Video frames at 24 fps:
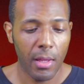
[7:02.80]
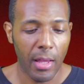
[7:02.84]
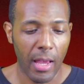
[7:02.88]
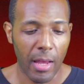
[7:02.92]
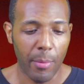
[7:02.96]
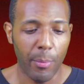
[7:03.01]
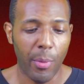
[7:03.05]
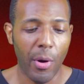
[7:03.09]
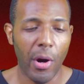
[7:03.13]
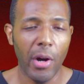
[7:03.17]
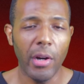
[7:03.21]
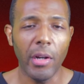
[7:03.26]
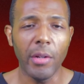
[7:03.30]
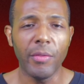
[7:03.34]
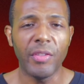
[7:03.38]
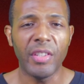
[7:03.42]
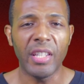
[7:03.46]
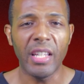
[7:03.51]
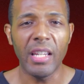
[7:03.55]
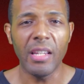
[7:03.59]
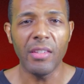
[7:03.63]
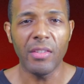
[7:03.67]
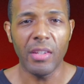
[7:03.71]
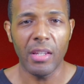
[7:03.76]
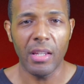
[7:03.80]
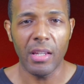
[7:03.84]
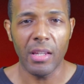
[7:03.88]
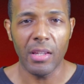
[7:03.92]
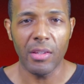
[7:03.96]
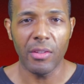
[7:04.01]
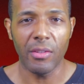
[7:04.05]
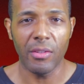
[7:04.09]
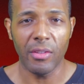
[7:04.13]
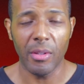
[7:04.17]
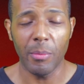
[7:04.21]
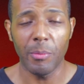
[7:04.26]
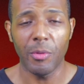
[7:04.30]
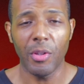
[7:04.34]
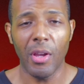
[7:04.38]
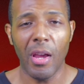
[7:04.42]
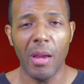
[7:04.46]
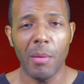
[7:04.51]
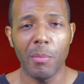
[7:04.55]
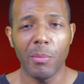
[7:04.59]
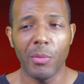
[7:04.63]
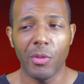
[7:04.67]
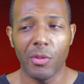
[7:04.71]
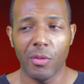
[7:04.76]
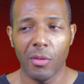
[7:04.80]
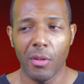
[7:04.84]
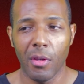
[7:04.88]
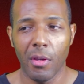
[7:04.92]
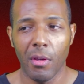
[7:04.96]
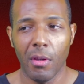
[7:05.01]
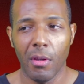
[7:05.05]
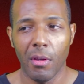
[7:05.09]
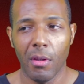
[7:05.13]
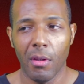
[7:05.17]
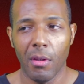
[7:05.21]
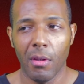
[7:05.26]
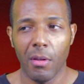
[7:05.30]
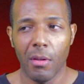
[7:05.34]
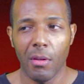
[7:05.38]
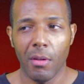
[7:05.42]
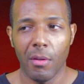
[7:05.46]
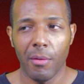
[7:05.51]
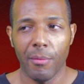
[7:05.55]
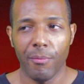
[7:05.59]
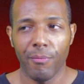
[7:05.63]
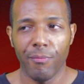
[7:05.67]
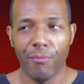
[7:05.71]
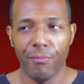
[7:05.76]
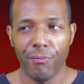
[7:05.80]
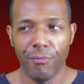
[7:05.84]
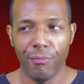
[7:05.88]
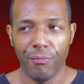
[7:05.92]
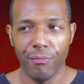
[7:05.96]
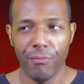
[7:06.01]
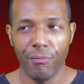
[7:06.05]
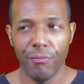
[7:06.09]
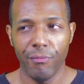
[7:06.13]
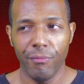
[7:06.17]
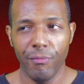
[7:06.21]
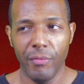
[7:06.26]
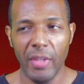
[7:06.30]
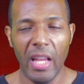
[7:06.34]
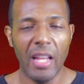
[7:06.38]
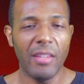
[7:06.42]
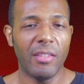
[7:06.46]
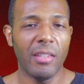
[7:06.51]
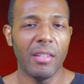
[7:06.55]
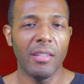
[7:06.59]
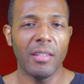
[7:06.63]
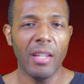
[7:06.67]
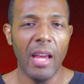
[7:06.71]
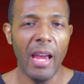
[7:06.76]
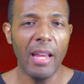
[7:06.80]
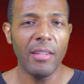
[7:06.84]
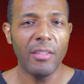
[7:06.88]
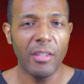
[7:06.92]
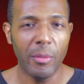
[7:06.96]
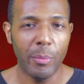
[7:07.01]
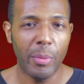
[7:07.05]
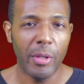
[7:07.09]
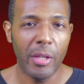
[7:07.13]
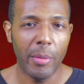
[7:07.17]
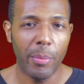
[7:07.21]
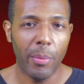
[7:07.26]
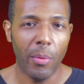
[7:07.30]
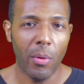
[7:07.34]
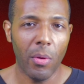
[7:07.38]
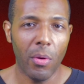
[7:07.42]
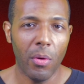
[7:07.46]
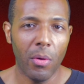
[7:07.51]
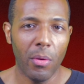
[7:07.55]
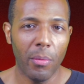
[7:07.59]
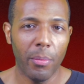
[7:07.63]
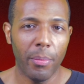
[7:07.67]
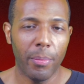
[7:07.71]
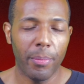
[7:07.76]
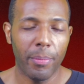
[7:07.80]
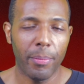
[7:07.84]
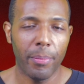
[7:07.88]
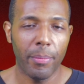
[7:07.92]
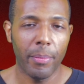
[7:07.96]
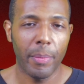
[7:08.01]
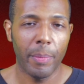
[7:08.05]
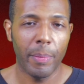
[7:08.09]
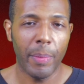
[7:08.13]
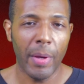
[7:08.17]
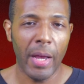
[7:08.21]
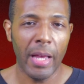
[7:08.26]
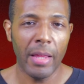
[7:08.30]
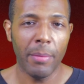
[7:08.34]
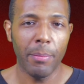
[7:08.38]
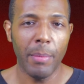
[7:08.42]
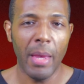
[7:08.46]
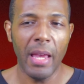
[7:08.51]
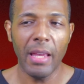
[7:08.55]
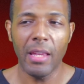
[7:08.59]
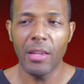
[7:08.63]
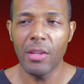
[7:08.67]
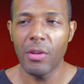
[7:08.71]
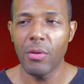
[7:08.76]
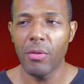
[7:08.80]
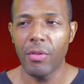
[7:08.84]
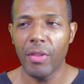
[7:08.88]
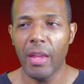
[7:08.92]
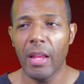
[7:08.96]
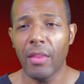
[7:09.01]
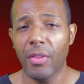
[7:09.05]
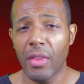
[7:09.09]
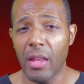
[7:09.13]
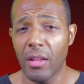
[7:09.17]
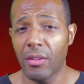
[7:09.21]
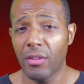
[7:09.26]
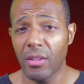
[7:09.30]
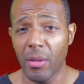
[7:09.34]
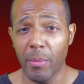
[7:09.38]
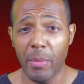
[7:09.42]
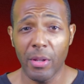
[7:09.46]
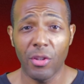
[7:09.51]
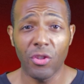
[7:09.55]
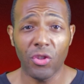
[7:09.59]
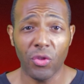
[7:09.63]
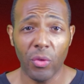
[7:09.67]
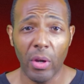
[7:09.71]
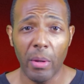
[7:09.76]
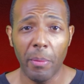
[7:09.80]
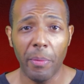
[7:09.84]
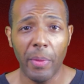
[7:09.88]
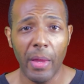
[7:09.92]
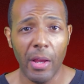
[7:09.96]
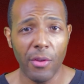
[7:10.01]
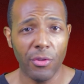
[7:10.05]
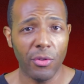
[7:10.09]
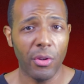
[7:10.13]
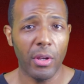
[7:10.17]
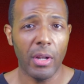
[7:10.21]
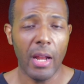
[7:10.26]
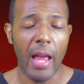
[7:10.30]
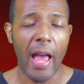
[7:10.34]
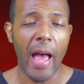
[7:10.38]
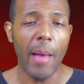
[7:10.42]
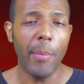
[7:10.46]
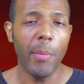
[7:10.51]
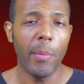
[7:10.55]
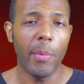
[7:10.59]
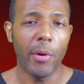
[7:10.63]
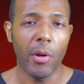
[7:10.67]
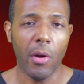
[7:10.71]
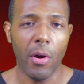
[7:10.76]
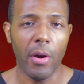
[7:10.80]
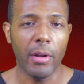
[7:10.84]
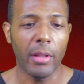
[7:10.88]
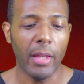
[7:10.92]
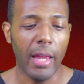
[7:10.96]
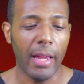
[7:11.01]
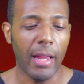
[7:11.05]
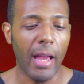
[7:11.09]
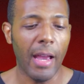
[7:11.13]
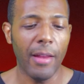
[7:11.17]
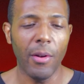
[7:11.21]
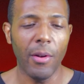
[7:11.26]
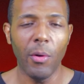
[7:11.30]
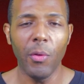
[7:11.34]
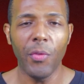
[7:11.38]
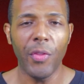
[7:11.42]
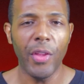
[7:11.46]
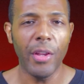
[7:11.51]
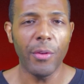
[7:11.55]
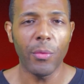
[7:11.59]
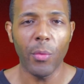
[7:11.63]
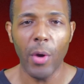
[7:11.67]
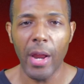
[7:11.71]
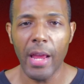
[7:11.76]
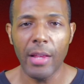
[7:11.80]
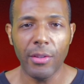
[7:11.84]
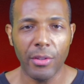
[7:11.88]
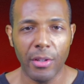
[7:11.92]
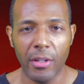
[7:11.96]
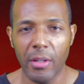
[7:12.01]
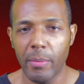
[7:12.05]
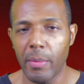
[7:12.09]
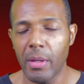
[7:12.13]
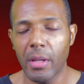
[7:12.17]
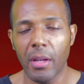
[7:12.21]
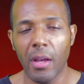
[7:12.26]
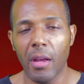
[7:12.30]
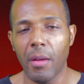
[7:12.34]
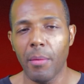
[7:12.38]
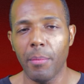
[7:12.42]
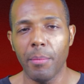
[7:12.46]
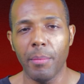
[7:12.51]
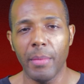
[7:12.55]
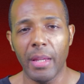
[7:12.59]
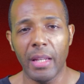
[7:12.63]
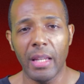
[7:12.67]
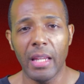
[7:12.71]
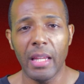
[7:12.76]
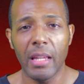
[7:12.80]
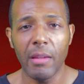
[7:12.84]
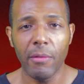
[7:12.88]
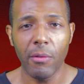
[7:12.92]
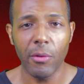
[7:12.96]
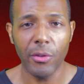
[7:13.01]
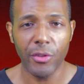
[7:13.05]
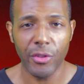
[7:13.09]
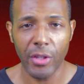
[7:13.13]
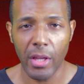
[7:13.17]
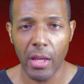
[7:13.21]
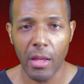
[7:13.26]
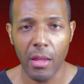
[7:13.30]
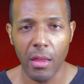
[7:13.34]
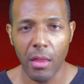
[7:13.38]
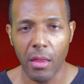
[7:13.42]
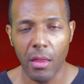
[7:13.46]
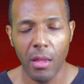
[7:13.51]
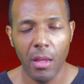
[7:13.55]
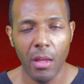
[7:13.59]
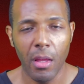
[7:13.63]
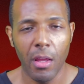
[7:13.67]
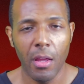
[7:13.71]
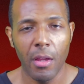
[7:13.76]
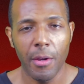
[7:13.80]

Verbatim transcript: And part of teasing is sometimes it's enticing people by making you think that some extreme things are going to happen but aren't. Like, I don't think is going to become an evil Sith